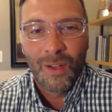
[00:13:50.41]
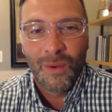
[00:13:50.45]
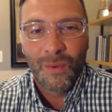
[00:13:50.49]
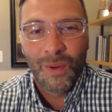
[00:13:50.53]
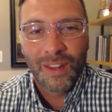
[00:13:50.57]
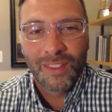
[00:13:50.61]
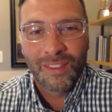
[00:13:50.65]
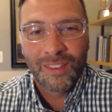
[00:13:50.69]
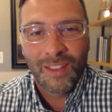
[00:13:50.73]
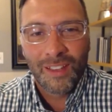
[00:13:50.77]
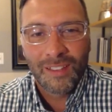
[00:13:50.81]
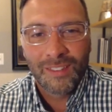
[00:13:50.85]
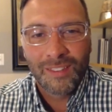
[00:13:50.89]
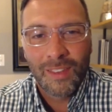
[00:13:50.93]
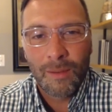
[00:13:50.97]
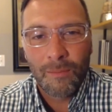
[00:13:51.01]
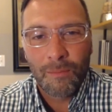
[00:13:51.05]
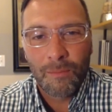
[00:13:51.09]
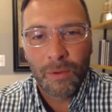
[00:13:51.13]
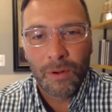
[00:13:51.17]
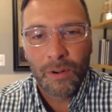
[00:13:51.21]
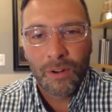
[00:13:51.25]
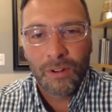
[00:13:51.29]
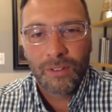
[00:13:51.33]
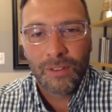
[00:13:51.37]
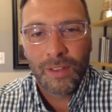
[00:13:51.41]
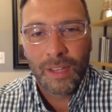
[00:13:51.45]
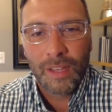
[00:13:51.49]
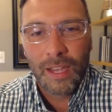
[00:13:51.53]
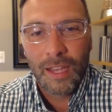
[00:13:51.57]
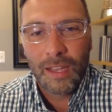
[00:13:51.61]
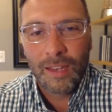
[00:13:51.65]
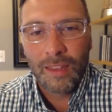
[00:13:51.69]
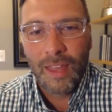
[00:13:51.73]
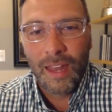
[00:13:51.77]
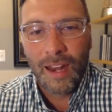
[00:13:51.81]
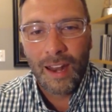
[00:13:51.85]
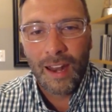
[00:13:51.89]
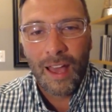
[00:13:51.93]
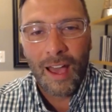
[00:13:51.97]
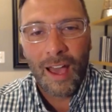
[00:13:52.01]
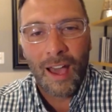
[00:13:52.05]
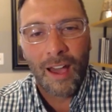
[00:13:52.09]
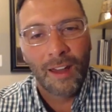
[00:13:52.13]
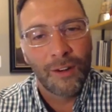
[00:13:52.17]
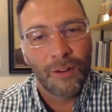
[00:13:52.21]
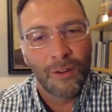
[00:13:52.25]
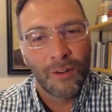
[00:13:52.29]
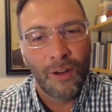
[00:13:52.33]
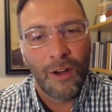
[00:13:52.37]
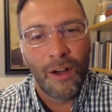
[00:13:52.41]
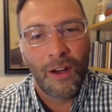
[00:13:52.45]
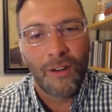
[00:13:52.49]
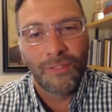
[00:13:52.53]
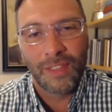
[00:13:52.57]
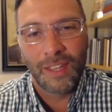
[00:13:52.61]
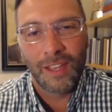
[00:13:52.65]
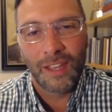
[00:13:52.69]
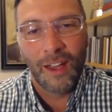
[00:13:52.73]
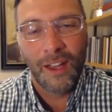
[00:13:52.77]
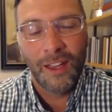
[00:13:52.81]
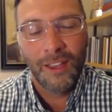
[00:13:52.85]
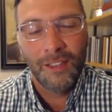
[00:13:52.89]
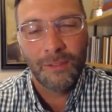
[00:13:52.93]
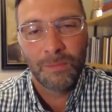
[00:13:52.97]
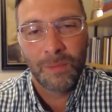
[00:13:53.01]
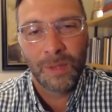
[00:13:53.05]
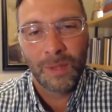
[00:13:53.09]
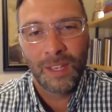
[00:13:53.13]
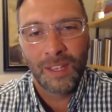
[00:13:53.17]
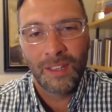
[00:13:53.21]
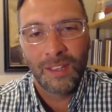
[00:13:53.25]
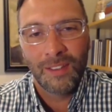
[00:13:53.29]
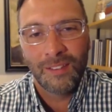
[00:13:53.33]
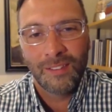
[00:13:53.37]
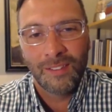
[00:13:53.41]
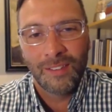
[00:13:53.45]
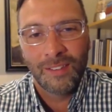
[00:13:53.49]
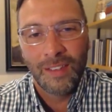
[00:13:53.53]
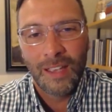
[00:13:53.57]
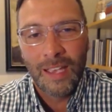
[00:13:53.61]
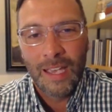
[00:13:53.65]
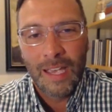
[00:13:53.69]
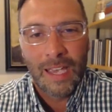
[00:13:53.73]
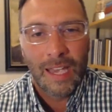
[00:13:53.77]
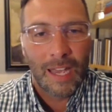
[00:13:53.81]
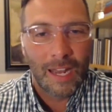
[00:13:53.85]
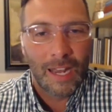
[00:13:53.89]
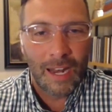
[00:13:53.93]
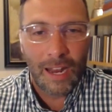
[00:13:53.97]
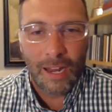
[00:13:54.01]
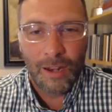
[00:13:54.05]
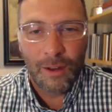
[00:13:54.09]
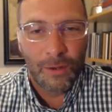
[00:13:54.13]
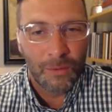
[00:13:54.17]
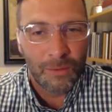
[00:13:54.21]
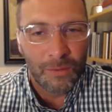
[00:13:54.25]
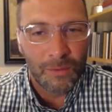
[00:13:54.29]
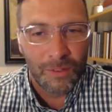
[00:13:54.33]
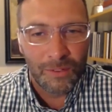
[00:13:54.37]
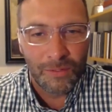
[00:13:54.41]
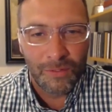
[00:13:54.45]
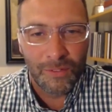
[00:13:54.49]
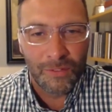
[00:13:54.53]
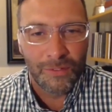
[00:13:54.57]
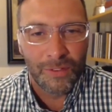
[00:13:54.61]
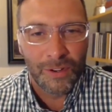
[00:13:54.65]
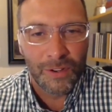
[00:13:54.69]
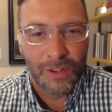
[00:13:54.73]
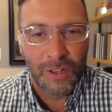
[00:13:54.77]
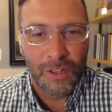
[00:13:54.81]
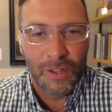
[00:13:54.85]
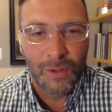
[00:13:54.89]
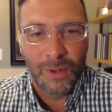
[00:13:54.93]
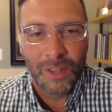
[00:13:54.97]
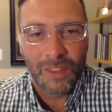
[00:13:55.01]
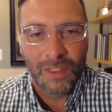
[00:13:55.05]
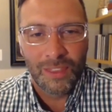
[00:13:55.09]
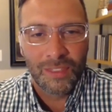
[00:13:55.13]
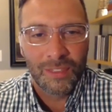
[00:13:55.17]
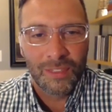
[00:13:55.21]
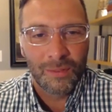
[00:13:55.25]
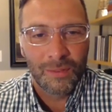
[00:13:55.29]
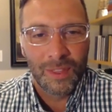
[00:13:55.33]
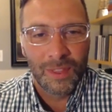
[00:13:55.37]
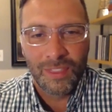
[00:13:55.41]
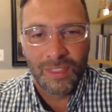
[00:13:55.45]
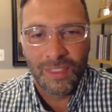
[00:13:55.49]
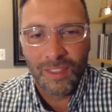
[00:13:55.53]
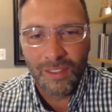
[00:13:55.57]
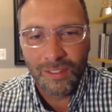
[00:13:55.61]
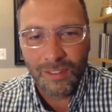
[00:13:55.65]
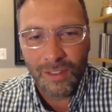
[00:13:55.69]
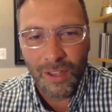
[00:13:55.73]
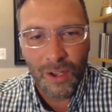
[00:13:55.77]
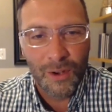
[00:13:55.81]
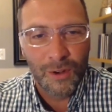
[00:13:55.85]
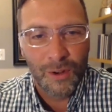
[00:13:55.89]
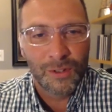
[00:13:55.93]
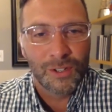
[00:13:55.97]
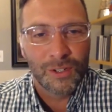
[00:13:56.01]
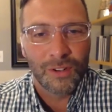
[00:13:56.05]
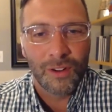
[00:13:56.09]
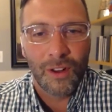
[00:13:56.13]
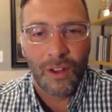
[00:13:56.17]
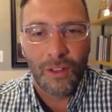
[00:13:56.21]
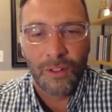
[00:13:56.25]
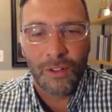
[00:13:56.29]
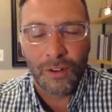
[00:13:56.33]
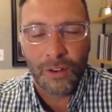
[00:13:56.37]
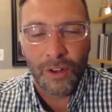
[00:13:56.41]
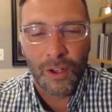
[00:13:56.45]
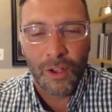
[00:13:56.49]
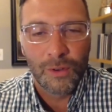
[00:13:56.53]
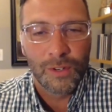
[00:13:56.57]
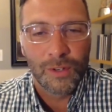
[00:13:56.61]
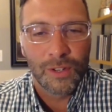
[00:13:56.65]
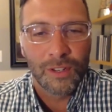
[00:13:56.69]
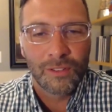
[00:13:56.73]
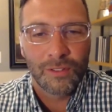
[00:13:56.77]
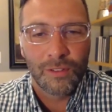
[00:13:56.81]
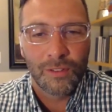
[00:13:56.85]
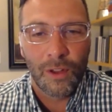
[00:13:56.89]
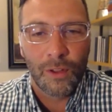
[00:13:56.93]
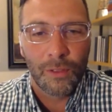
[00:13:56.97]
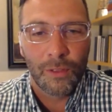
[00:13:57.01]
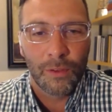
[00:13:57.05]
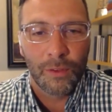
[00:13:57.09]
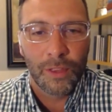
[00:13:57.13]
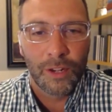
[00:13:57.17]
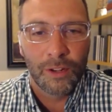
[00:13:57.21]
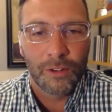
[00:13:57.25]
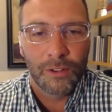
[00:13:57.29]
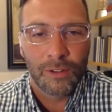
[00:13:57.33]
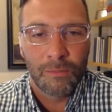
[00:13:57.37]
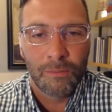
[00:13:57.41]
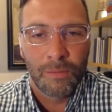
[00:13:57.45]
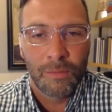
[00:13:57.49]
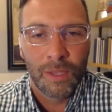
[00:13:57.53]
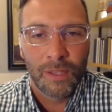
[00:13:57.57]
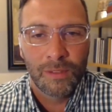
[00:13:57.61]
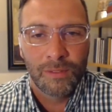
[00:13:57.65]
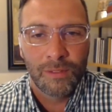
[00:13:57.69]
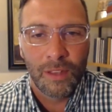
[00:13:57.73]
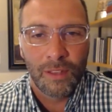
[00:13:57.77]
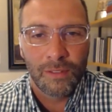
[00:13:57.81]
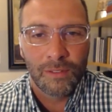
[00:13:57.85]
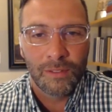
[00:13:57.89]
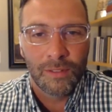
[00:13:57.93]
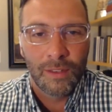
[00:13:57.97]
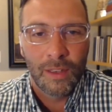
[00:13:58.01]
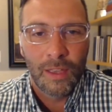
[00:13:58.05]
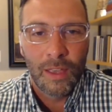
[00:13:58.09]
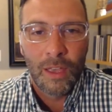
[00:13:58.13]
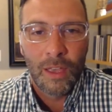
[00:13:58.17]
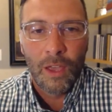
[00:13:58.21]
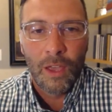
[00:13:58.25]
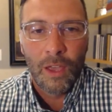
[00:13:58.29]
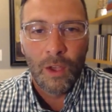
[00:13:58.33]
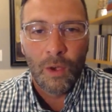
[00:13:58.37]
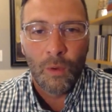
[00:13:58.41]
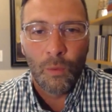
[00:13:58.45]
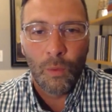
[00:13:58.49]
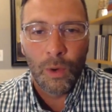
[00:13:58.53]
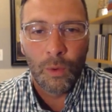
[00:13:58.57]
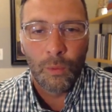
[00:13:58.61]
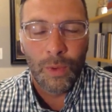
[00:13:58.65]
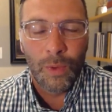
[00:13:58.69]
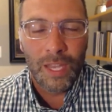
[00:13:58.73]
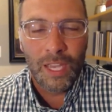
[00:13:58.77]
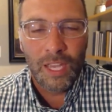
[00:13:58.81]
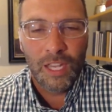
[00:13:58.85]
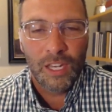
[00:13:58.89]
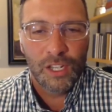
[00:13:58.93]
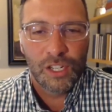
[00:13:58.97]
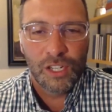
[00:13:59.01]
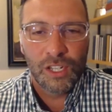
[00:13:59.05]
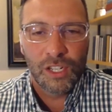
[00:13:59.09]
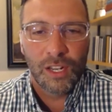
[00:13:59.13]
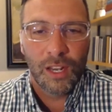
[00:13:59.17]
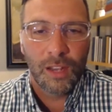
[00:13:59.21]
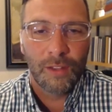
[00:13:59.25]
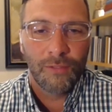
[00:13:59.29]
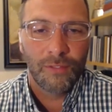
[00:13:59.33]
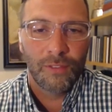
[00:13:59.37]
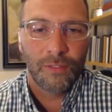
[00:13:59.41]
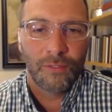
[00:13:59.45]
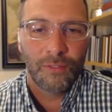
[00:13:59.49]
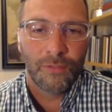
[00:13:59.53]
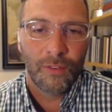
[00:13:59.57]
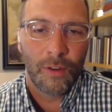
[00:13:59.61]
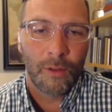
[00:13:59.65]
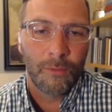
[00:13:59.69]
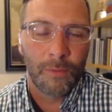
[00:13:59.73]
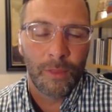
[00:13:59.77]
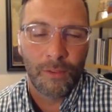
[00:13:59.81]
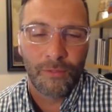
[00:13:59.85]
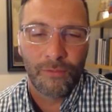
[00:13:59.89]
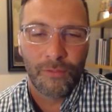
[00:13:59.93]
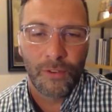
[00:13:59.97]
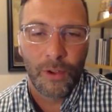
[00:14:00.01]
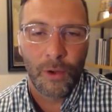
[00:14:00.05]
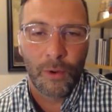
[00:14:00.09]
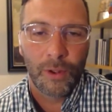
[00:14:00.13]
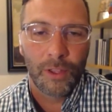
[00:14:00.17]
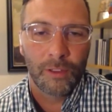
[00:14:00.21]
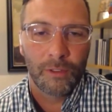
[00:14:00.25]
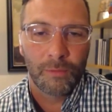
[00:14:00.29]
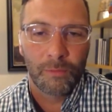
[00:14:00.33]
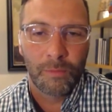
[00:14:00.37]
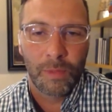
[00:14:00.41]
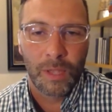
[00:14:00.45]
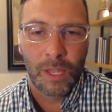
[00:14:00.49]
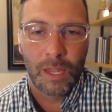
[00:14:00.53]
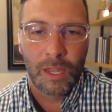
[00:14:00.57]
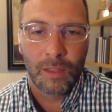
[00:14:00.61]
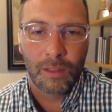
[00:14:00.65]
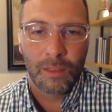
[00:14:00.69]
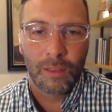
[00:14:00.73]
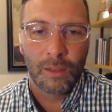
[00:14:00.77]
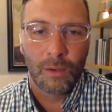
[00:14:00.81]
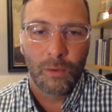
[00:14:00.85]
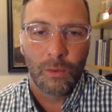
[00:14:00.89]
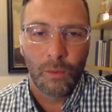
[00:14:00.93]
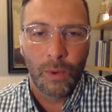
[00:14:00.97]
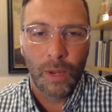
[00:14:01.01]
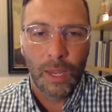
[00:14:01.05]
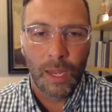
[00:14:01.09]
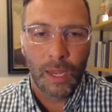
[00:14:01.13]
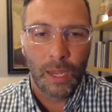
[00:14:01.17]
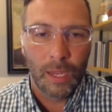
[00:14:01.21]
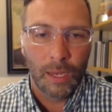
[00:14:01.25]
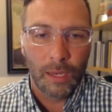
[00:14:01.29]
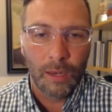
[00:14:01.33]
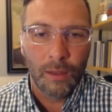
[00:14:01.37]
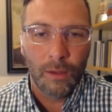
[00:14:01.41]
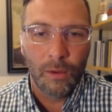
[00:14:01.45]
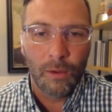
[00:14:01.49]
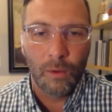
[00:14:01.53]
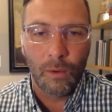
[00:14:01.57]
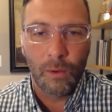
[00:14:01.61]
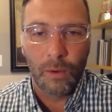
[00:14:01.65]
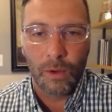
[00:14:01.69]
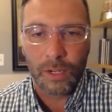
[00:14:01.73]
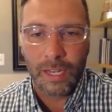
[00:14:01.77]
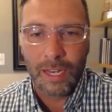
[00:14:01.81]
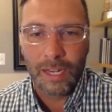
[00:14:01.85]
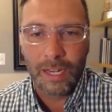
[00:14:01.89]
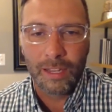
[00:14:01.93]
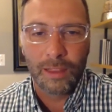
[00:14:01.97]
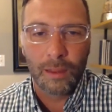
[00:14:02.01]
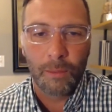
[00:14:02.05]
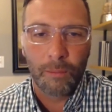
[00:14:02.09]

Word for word: what it does to them personally in that on or off the ice piece and I know for you with with this coach or other coaches or other leaders in business when we can shift from the focus being the win or getting the